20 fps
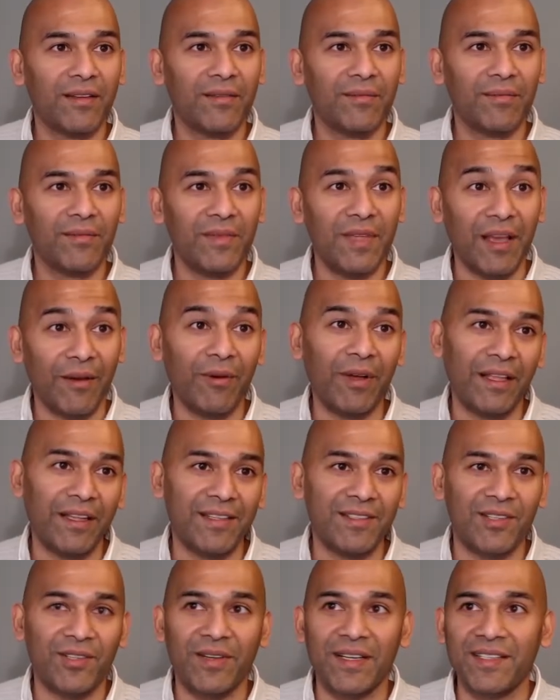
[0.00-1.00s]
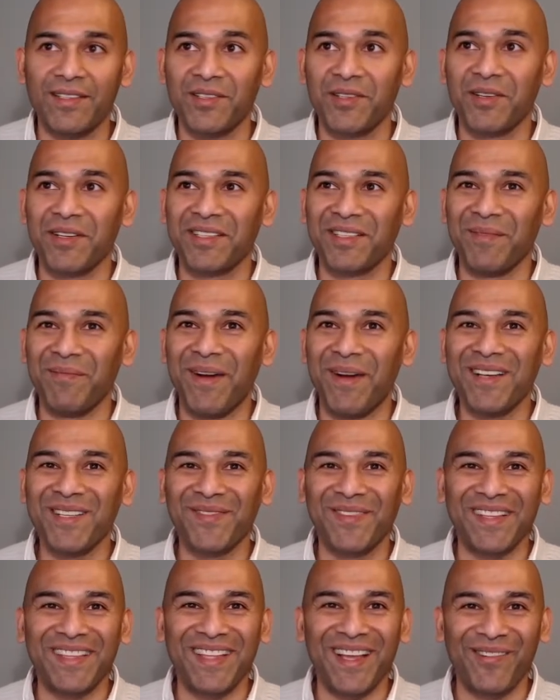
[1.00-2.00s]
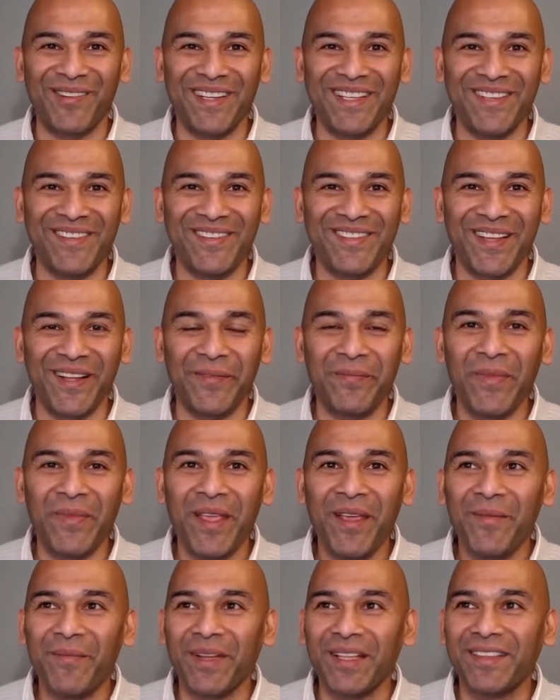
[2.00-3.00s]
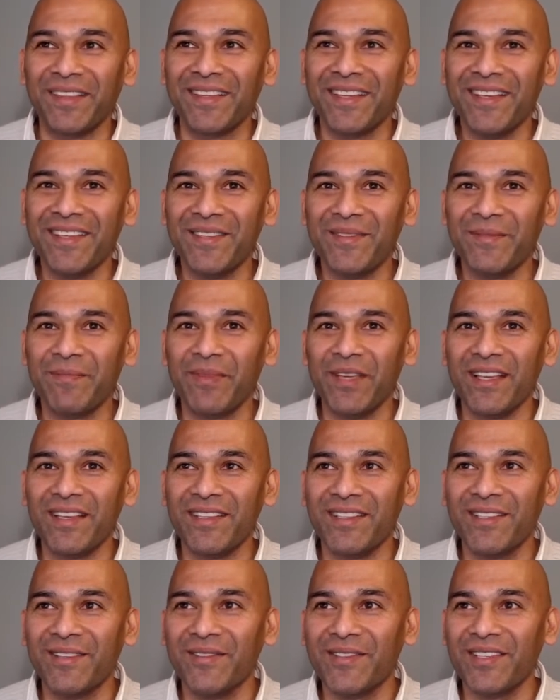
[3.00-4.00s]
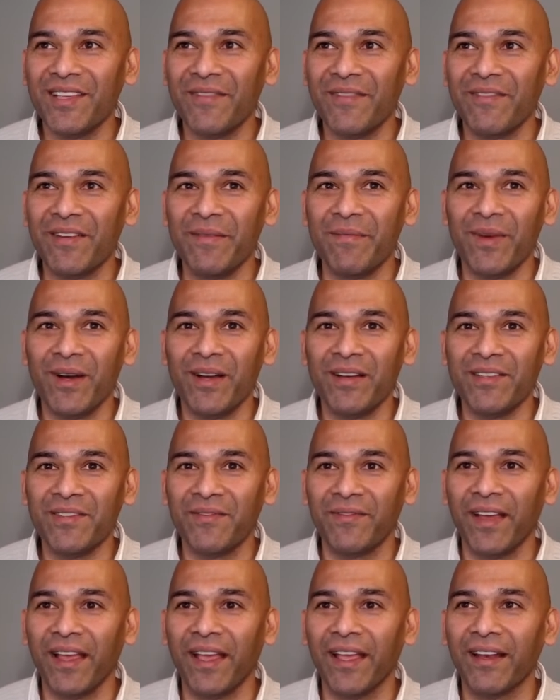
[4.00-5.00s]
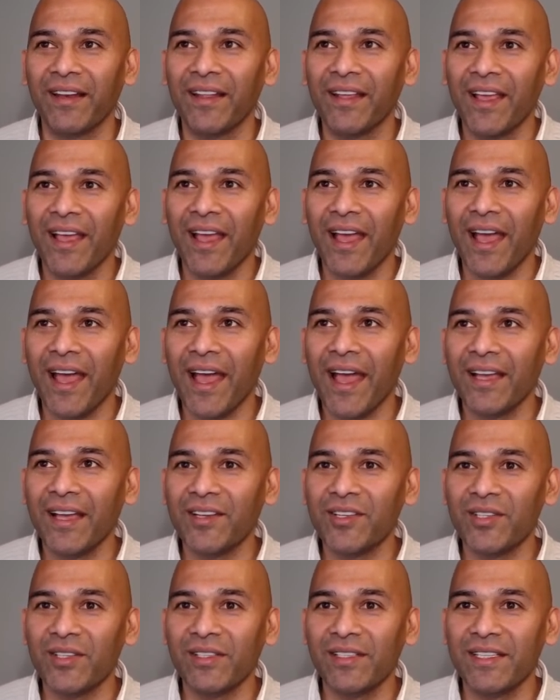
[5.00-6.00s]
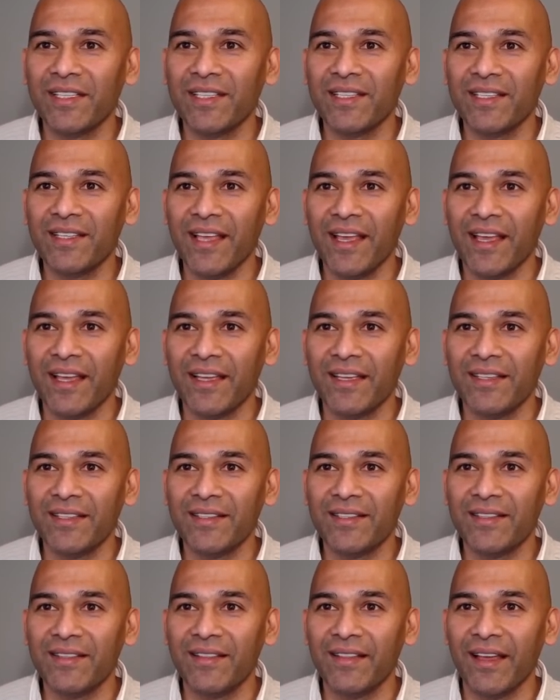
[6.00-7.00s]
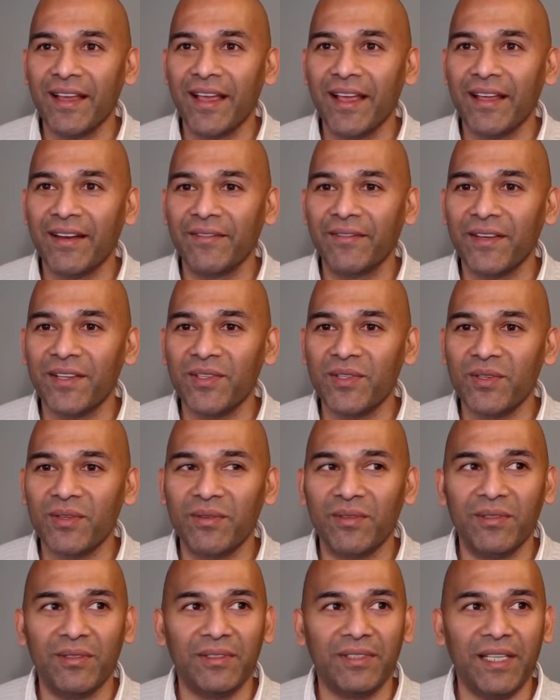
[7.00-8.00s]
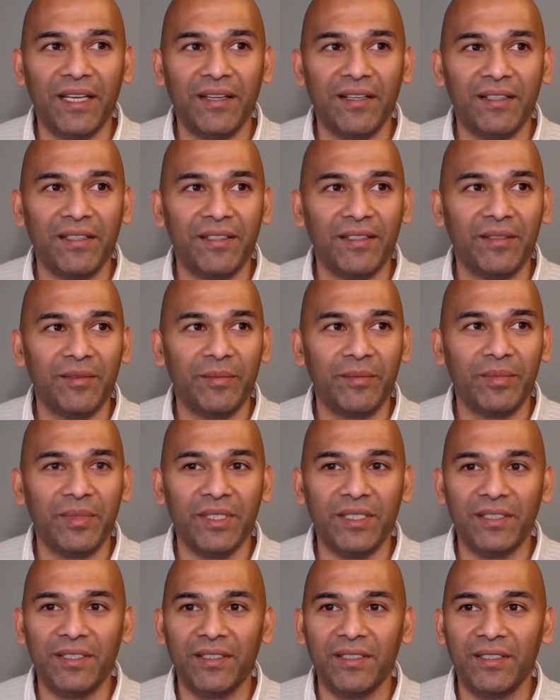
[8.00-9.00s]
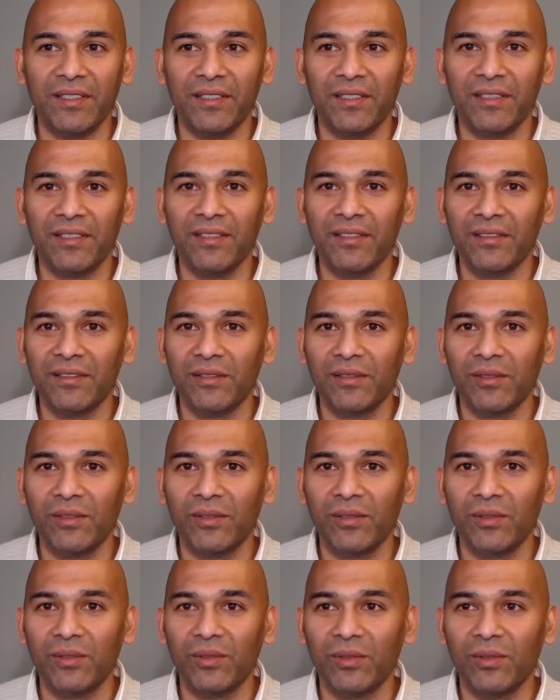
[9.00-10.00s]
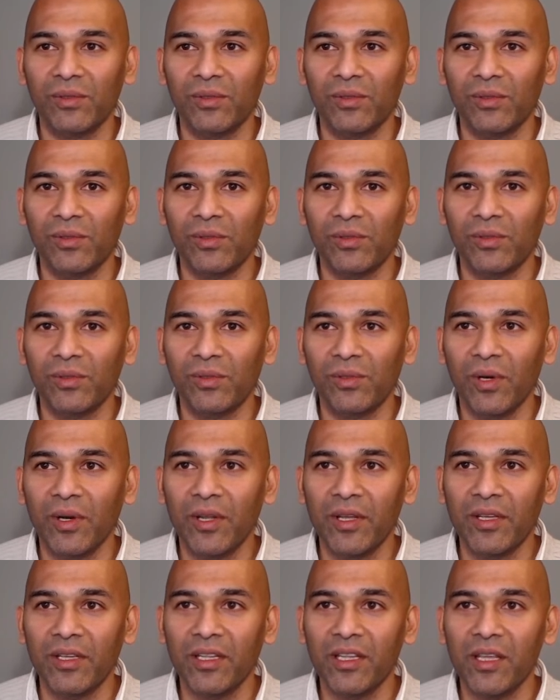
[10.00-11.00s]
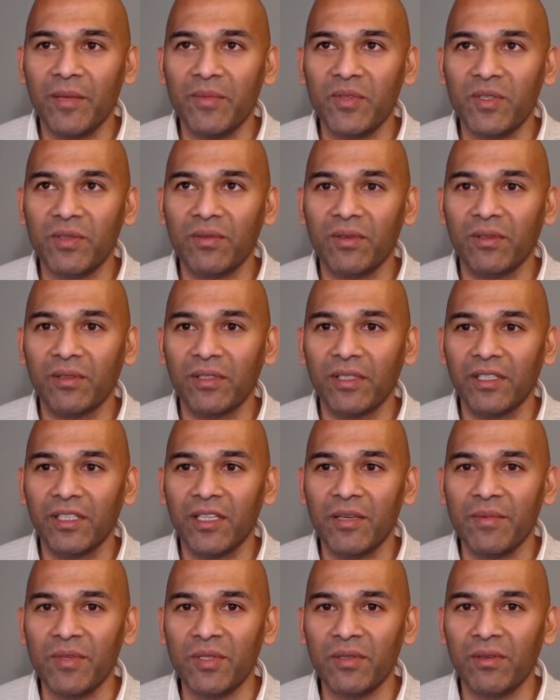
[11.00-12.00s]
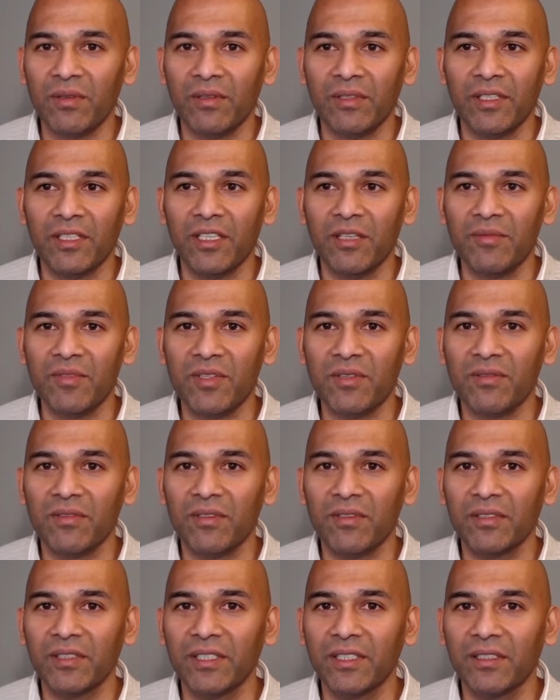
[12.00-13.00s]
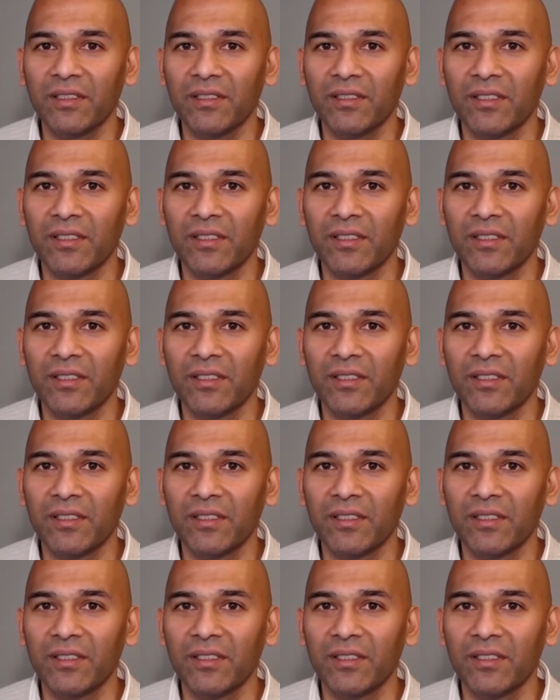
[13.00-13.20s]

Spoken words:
Yeah, well, it is a transistor. It's the MOSFET that we're using. But this BS270 MOSFET actually says that, if I scroll down a little bit here, keep scrolling, keep scrolling, keep scrolling.